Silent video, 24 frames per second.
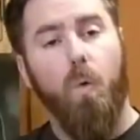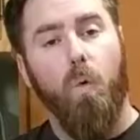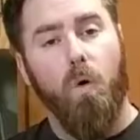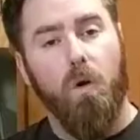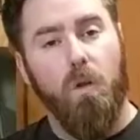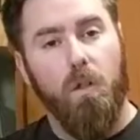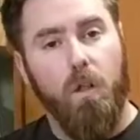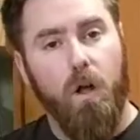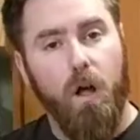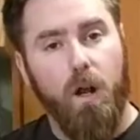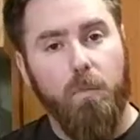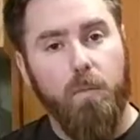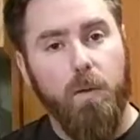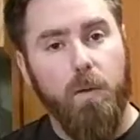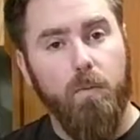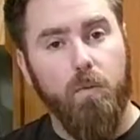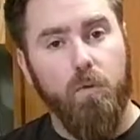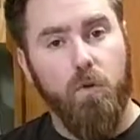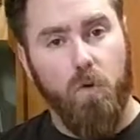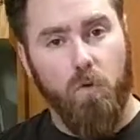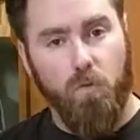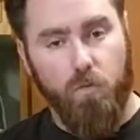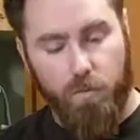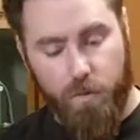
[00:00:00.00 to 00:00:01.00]
What a lot of
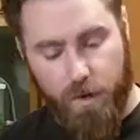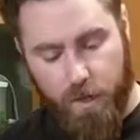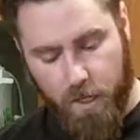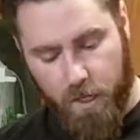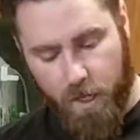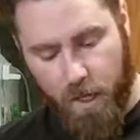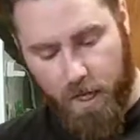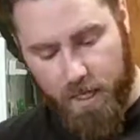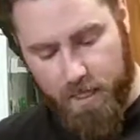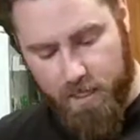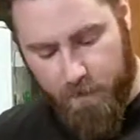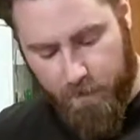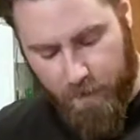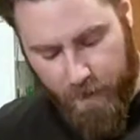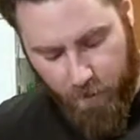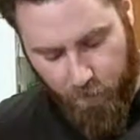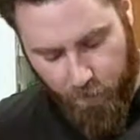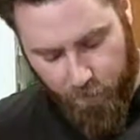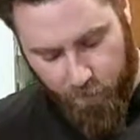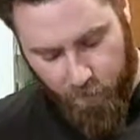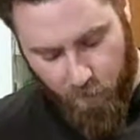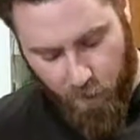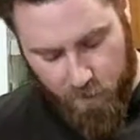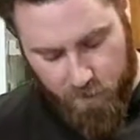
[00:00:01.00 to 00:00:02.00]
people don't realize about
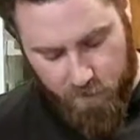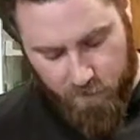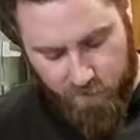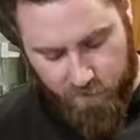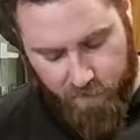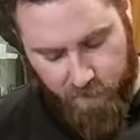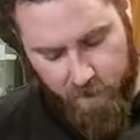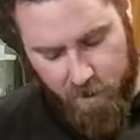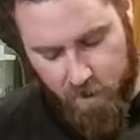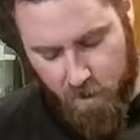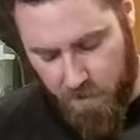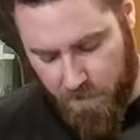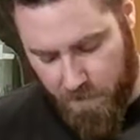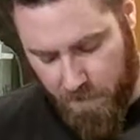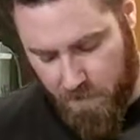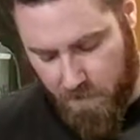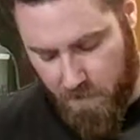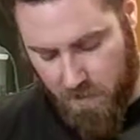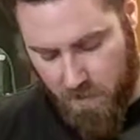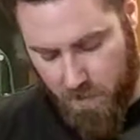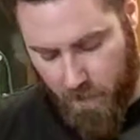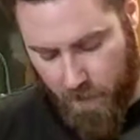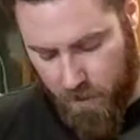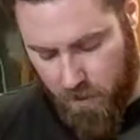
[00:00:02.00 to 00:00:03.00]
frozen vegetables,
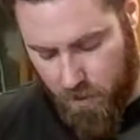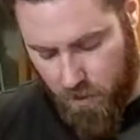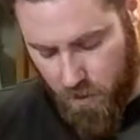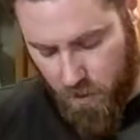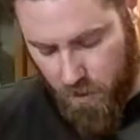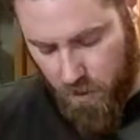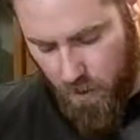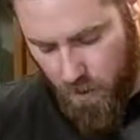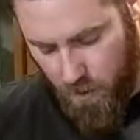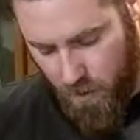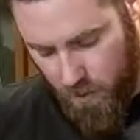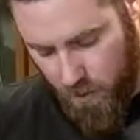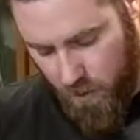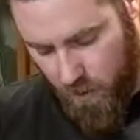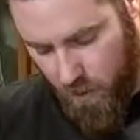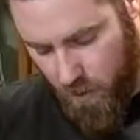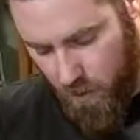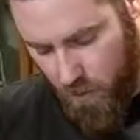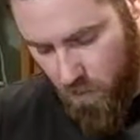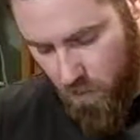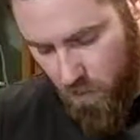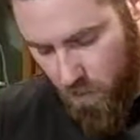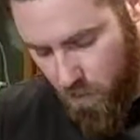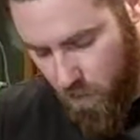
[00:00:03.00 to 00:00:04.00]
especially
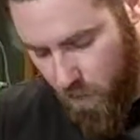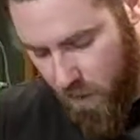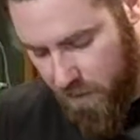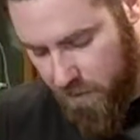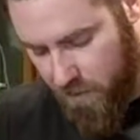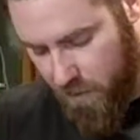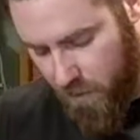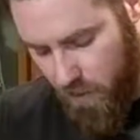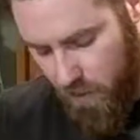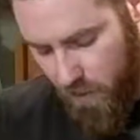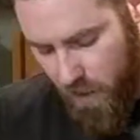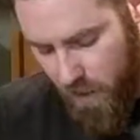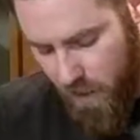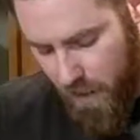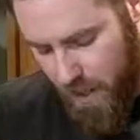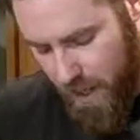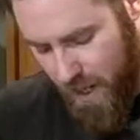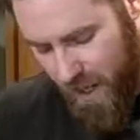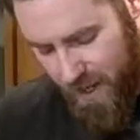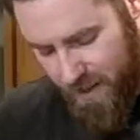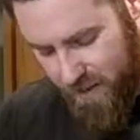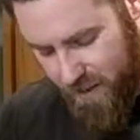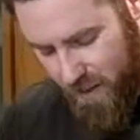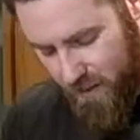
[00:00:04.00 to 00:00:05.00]
in winter,
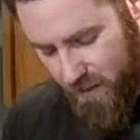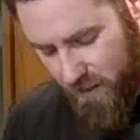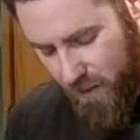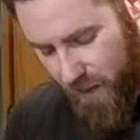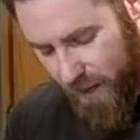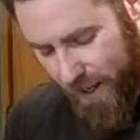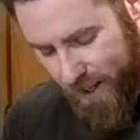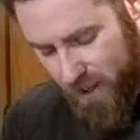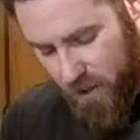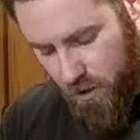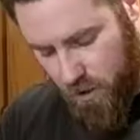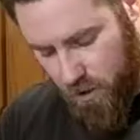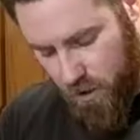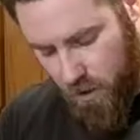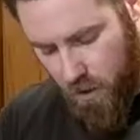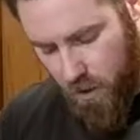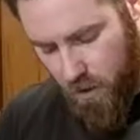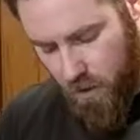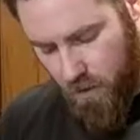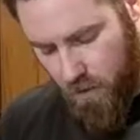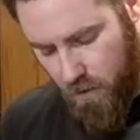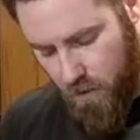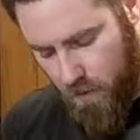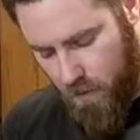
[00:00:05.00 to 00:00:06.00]
is that they're actually
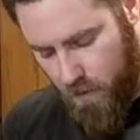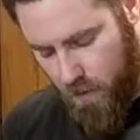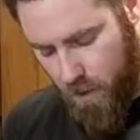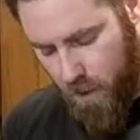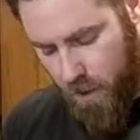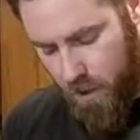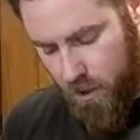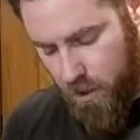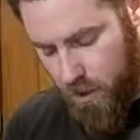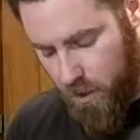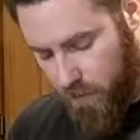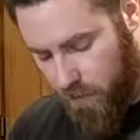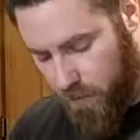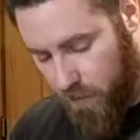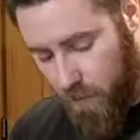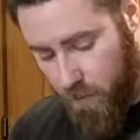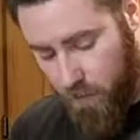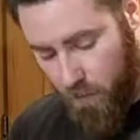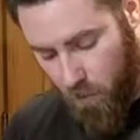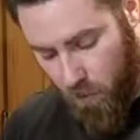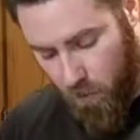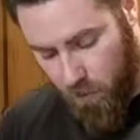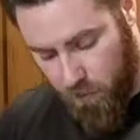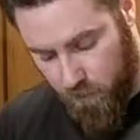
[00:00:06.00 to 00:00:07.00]

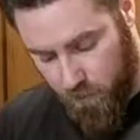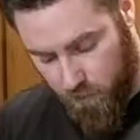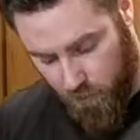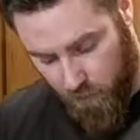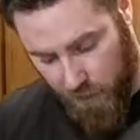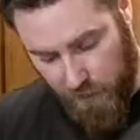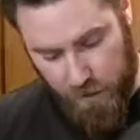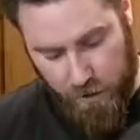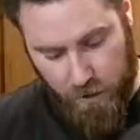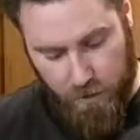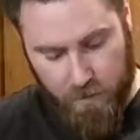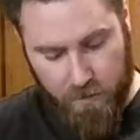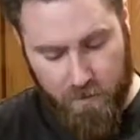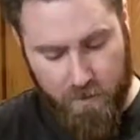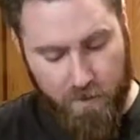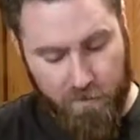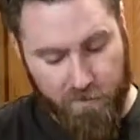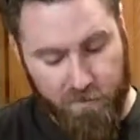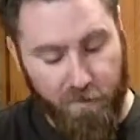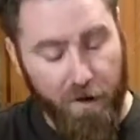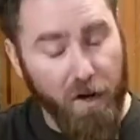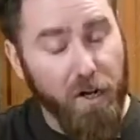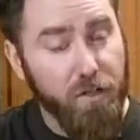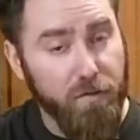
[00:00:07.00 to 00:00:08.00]
generally more nutritious than
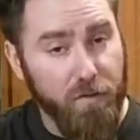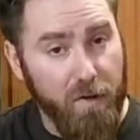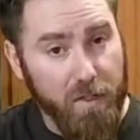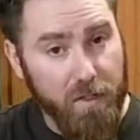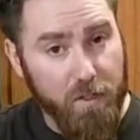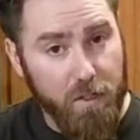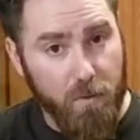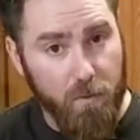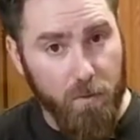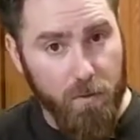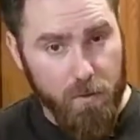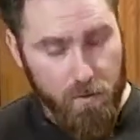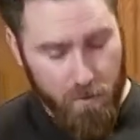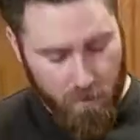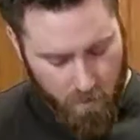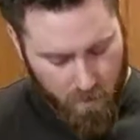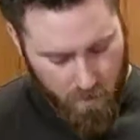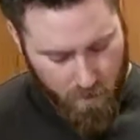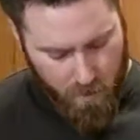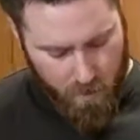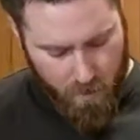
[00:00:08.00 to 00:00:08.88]
fresh vegetables.